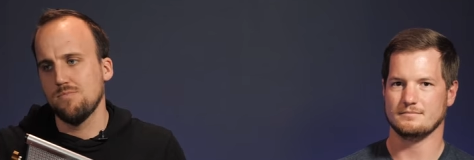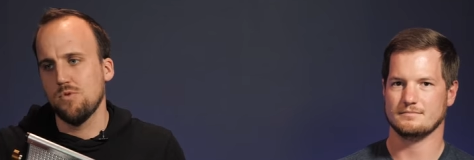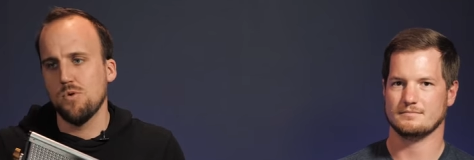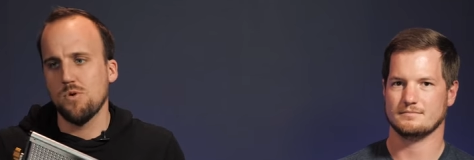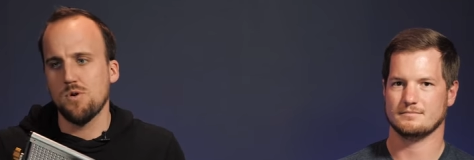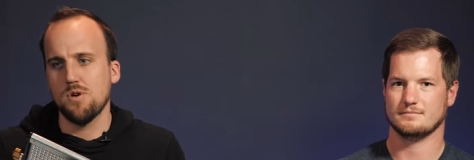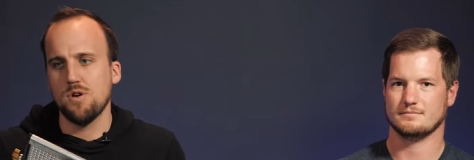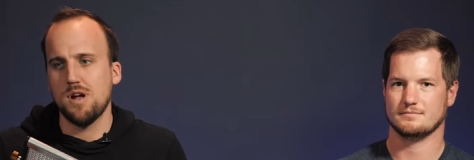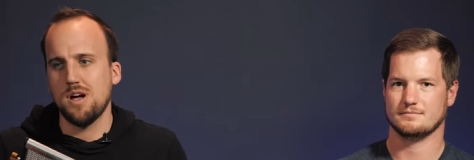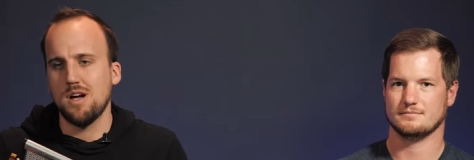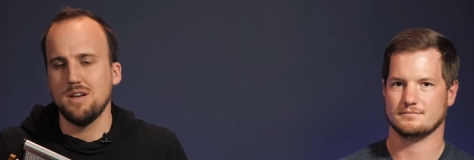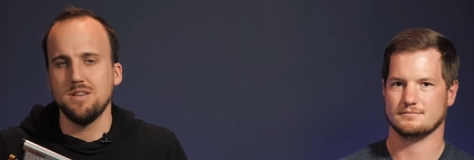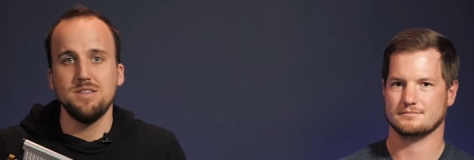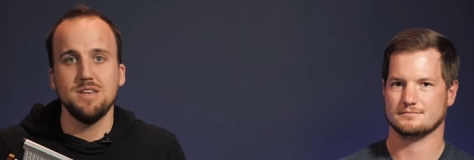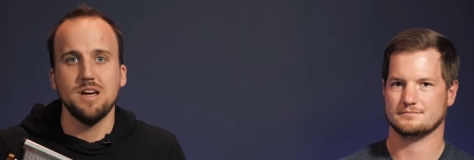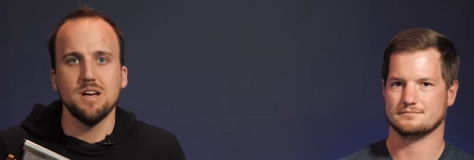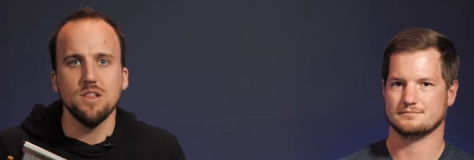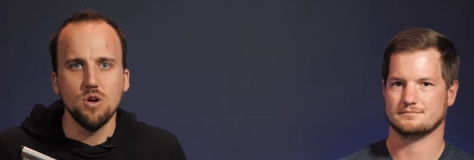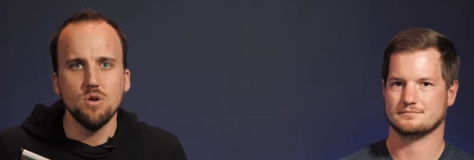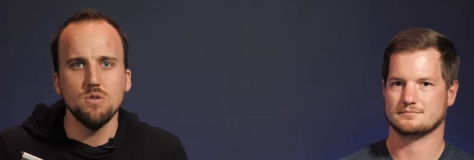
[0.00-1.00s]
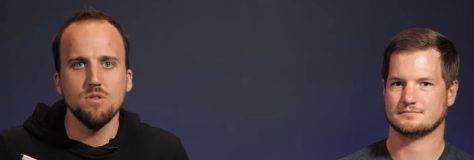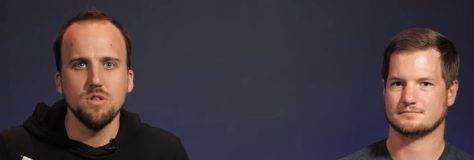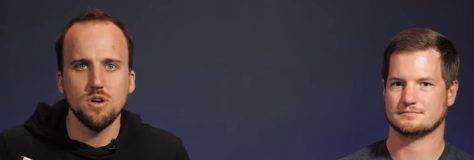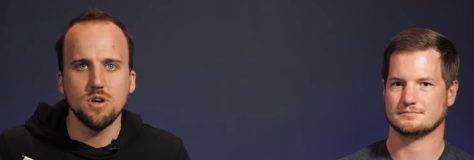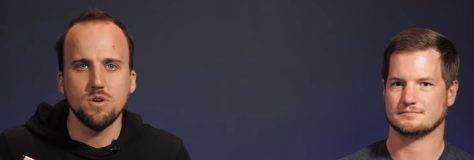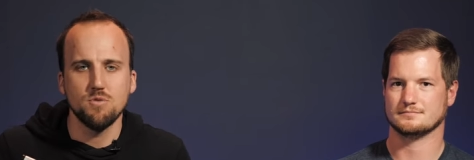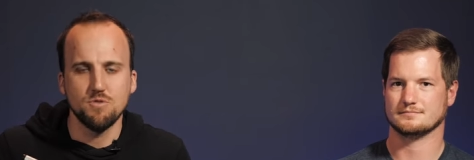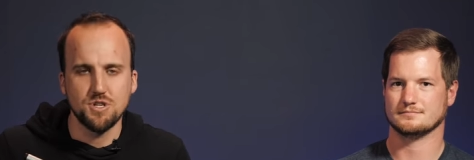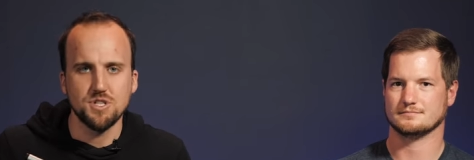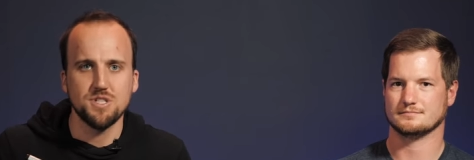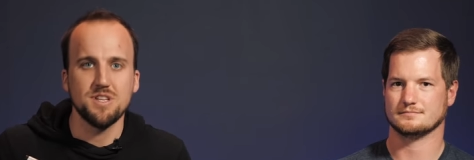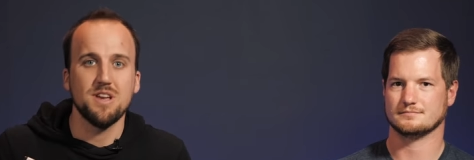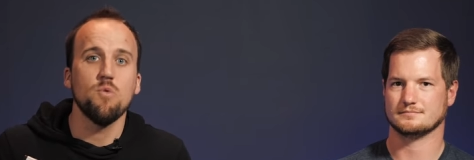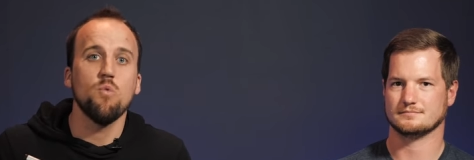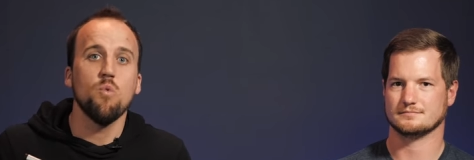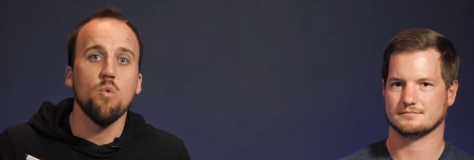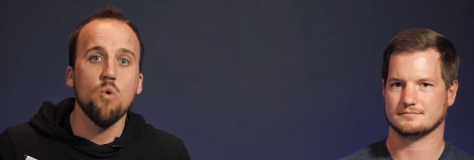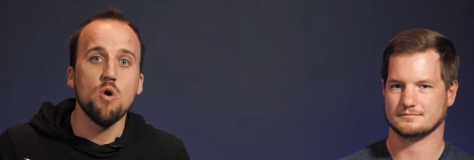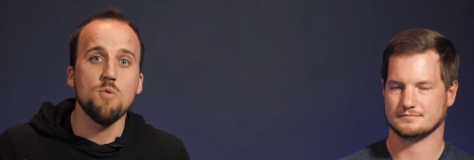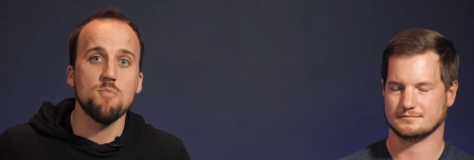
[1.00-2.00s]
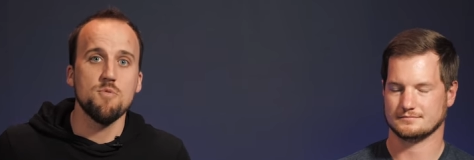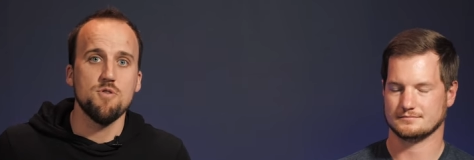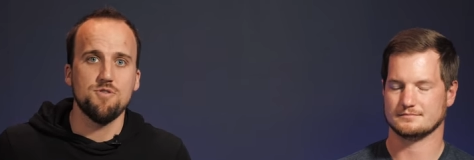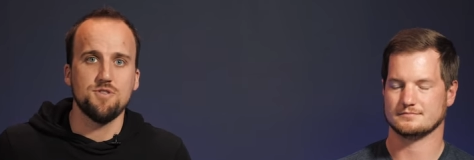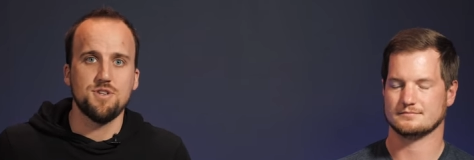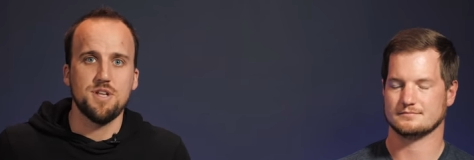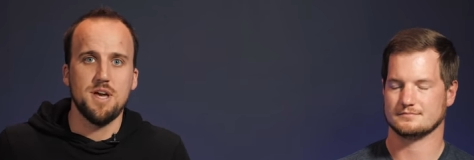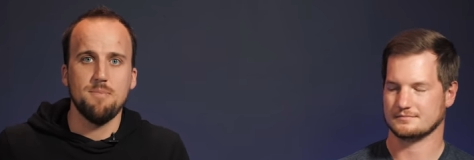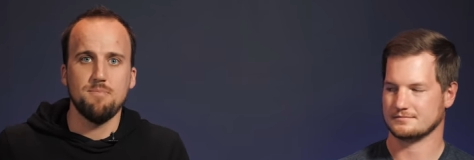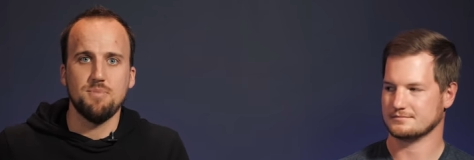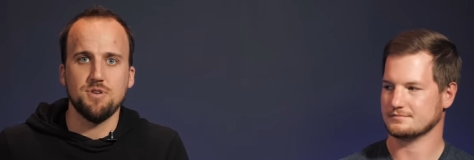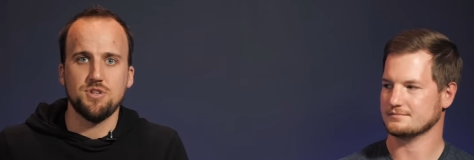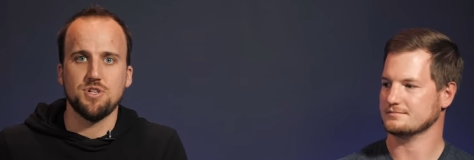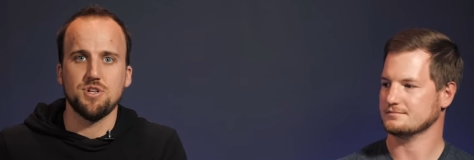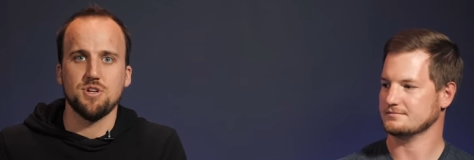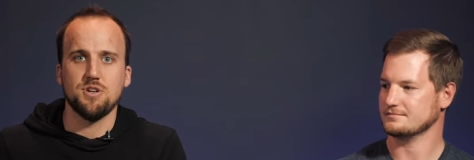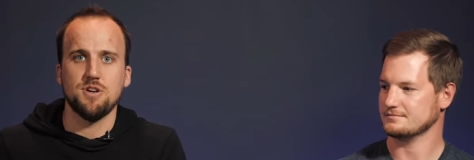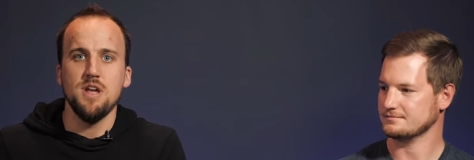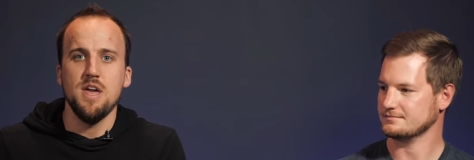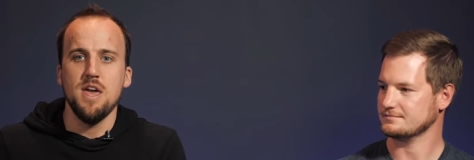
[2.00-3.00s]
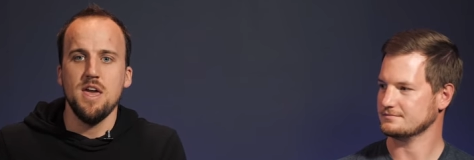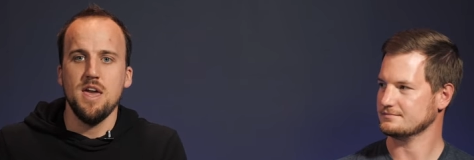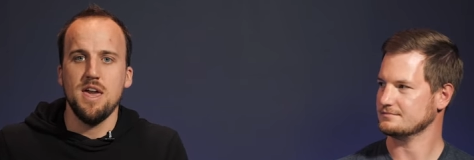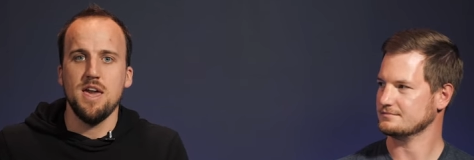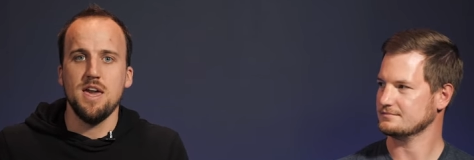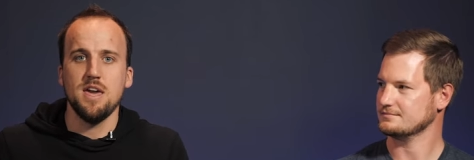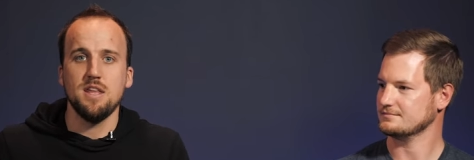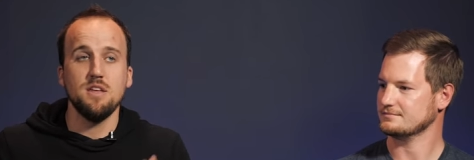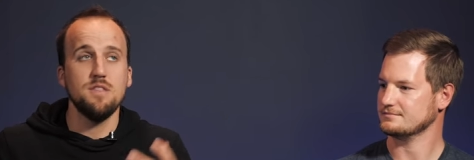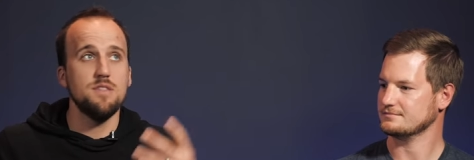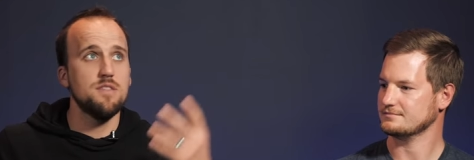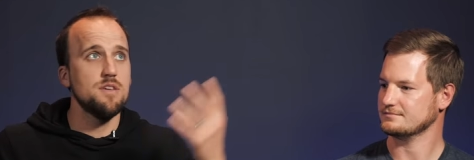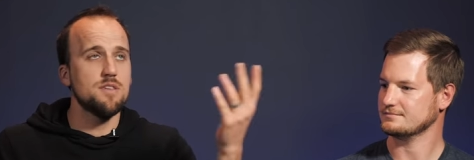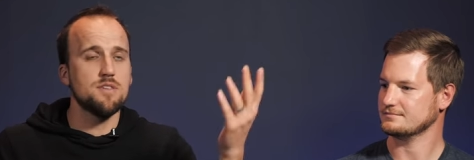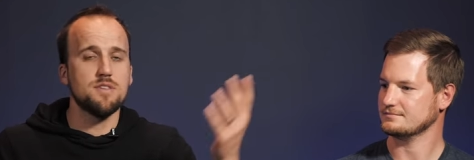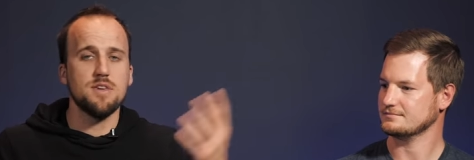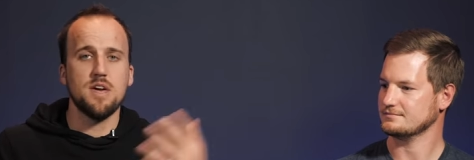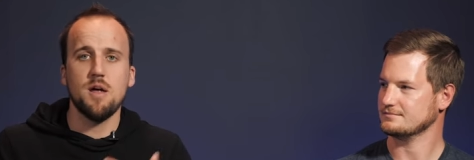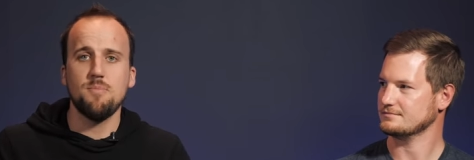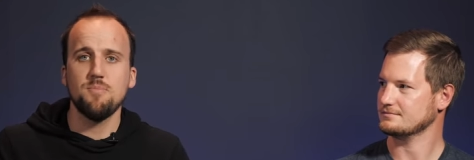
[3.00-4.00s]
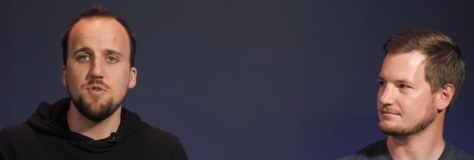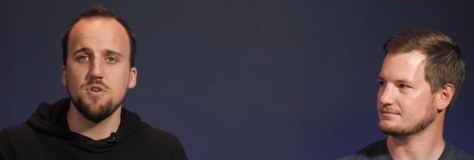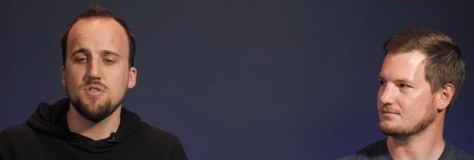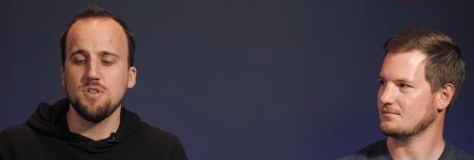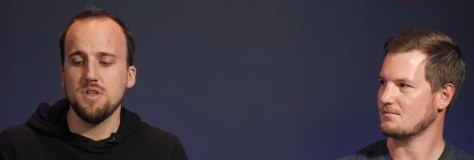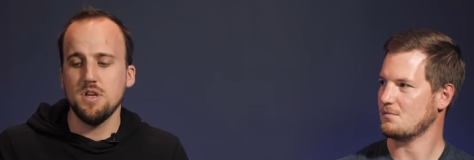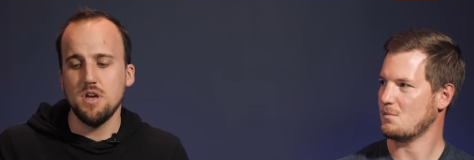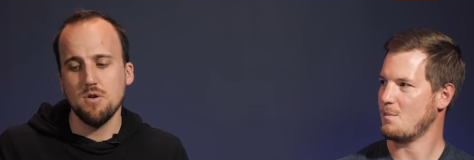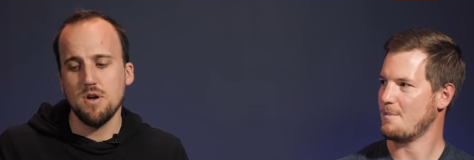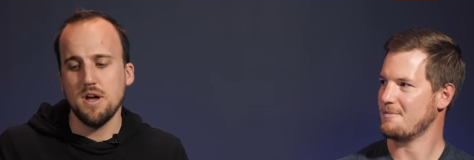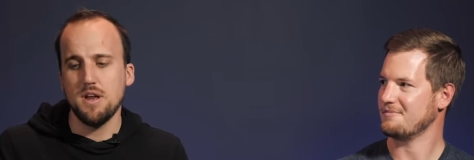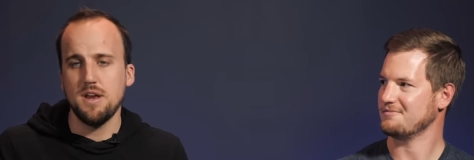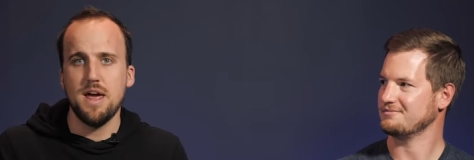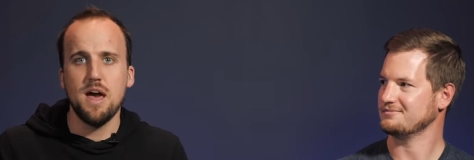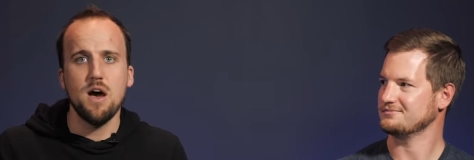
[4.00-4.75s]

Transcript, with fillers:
Speaker 1: more uh, yellow look, which is a warmer temperature. And in this setup you're seeing right